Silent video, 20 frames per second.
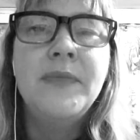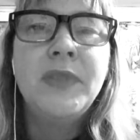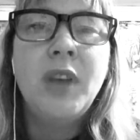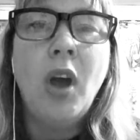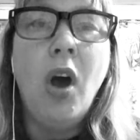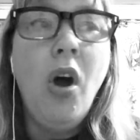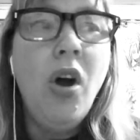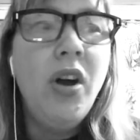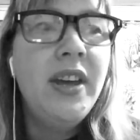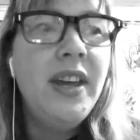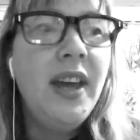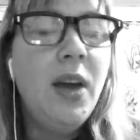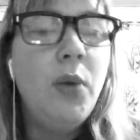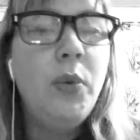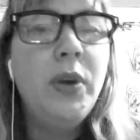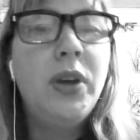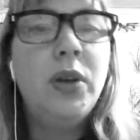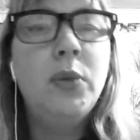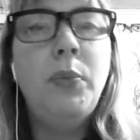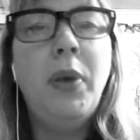oh yeah, we
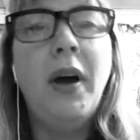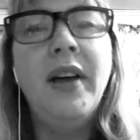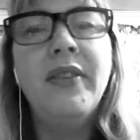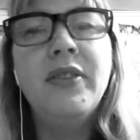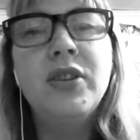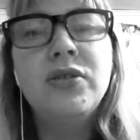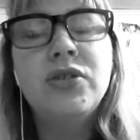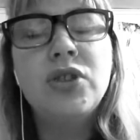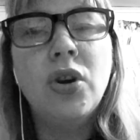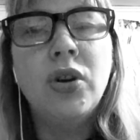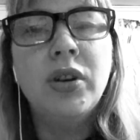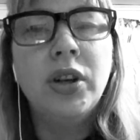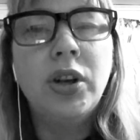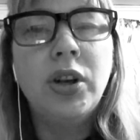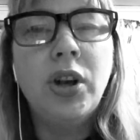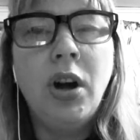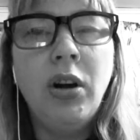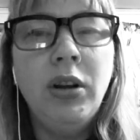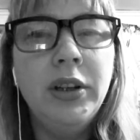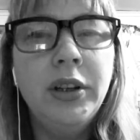could buy the dog a
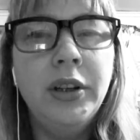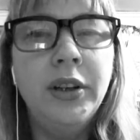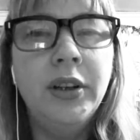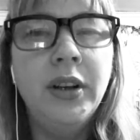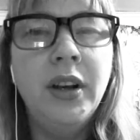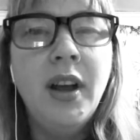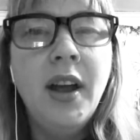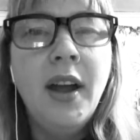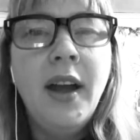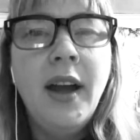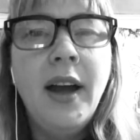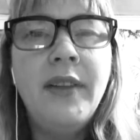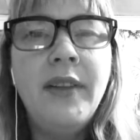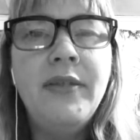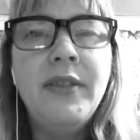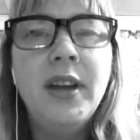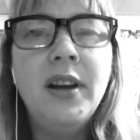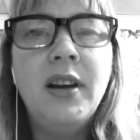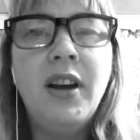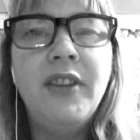collar, and
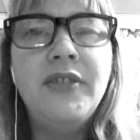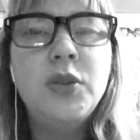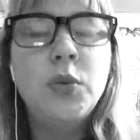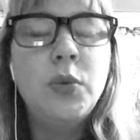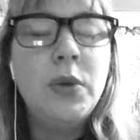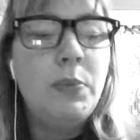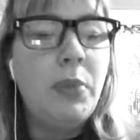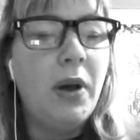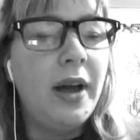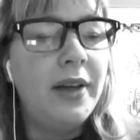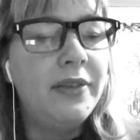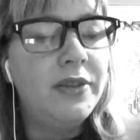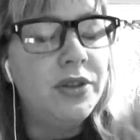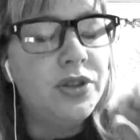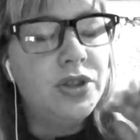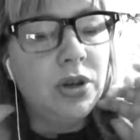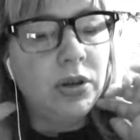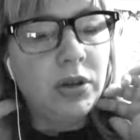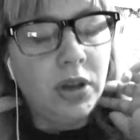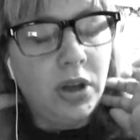then after we buy the
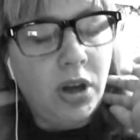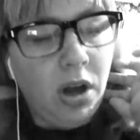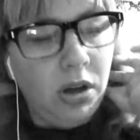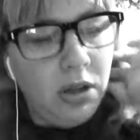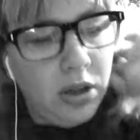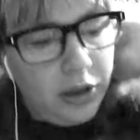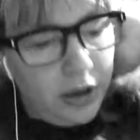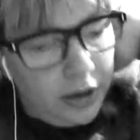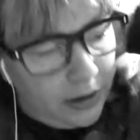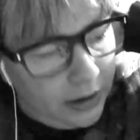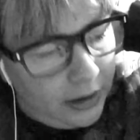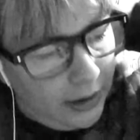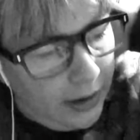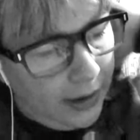dog a collar,